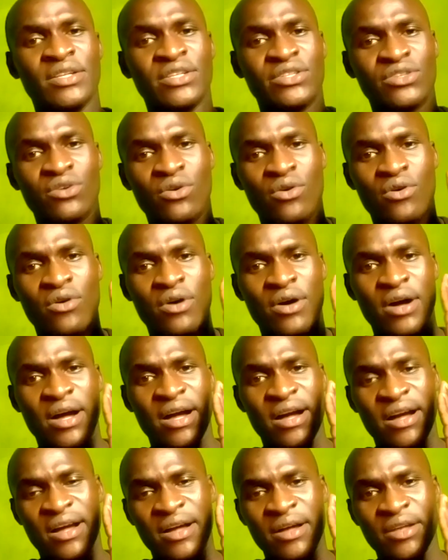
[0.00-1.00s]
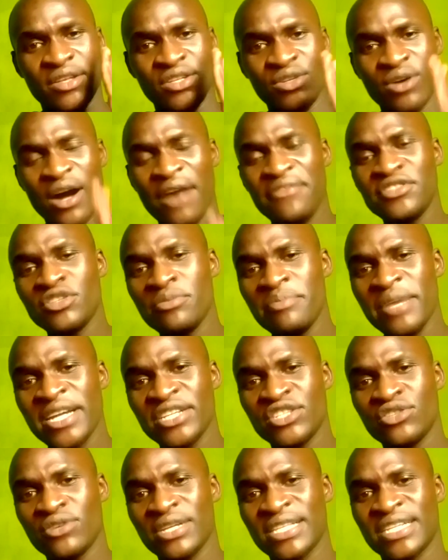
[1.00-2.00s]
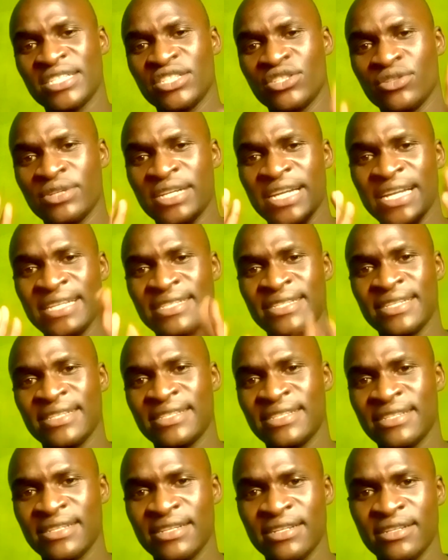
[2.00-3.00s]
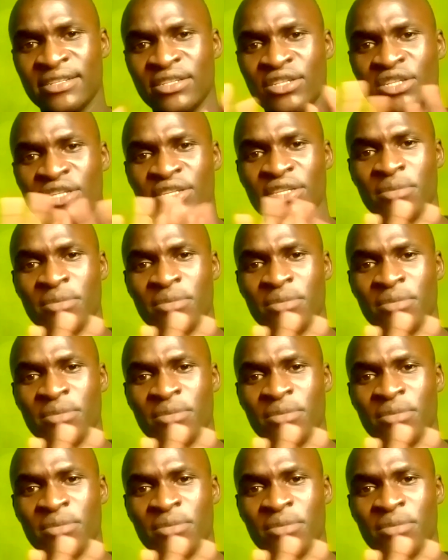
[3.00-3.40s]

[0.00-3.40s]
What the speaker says: So you have to make sure that you get tested.